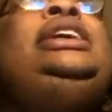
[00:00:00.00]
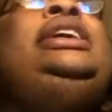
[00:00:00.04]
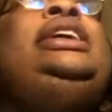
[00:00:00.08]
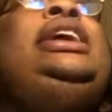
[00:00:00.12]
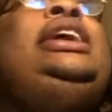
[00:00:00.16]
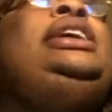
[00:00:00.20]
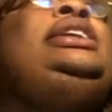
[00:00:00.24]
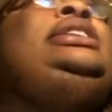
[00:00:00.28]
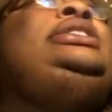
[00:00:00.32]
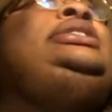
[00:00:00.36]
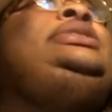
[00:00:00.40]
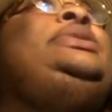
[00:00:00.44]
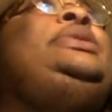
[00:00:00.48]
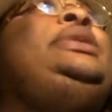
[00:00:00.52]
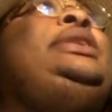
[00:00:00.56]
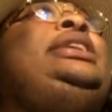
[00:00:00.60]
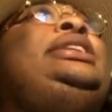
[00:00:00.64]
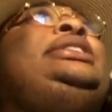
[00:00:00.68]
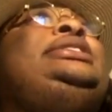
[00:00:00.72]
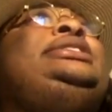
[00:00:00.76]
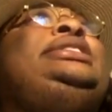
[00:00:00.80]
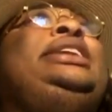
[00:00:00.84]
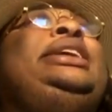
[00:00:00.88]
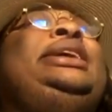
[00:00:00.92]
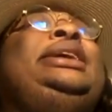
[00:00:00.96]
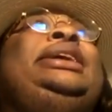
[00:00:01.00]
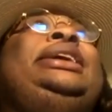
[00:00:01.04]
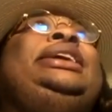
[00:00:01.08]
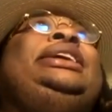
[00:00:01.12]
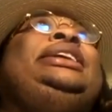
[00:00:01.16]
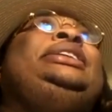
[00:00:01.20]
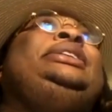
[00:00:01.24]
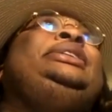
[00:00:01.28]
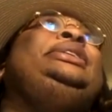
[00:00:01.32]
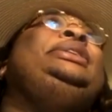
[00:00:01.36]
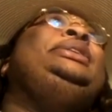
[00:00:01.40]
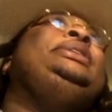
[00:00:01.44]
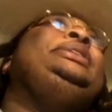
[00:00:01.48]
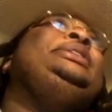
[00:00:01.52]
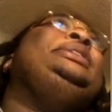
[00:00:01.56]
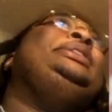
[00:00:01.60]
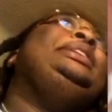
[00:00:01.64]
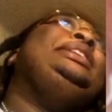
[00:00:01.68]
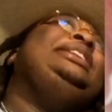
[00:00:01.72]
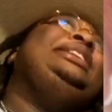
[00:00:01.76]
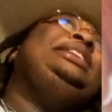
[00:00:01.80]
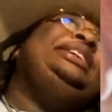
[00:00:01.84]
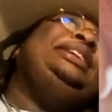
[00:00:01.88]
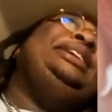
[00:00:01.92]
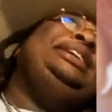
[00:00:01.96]
Yang Twins, then
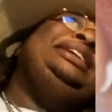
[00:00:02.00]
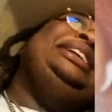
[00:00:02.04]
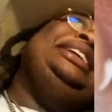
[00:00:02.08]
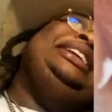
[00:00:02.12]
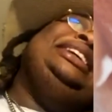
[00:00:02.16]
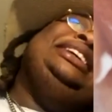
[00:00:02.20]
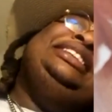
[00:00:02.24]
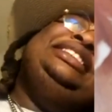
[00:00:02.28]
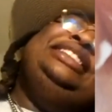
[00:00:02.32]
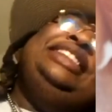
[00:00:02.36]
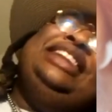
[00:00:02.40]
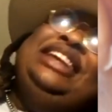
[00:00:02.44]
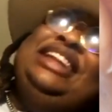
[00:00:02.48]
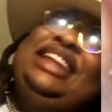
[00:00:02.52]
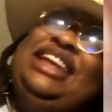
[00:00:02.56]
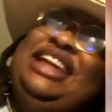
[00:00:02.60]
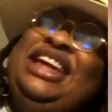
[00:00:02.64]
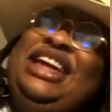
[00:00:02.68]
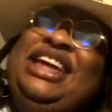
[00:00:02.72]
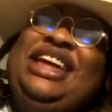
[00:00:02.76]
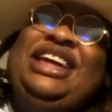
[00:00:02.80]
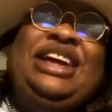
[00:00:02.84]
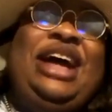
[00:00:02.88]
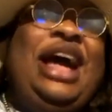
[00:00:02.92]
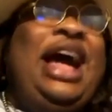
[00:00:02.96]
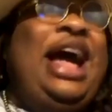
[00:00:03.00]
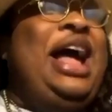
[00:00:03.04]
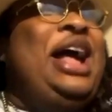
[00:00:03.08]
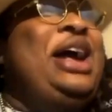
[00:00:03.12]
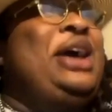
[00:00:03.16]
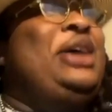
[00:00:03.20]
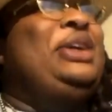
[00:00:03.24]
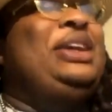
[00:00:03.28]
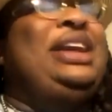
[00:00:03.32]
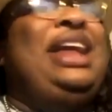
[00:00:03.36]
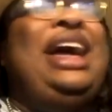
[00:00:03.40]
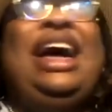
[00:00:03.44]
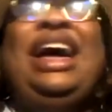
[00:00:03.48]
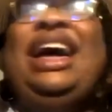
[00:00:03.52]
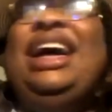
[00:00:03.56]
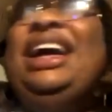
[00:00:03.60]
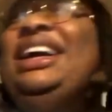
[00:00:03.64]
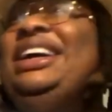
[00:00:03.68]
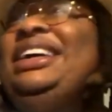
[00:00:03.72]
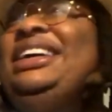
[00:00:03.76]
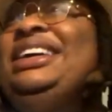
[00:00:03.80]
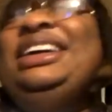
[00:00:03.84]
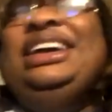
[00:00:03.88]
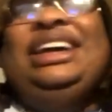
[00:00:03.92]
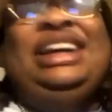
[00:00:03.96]
I ain't gonna lie,
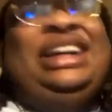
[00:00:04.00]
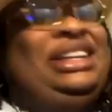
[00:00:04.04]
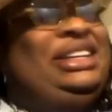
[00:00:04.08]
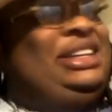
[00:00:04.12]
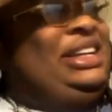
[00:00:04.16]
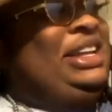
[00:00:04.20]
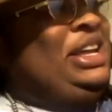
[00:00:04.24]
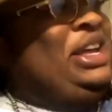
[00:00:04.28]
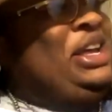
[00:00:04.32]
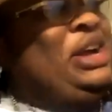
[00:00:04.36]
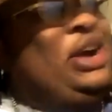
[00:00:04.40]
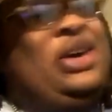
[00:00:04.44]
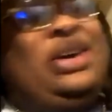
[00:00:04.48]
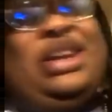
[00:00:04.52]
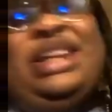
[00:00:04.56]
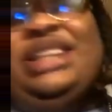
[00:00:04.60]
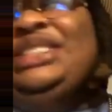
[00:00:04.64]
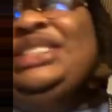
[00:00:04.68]
then here go this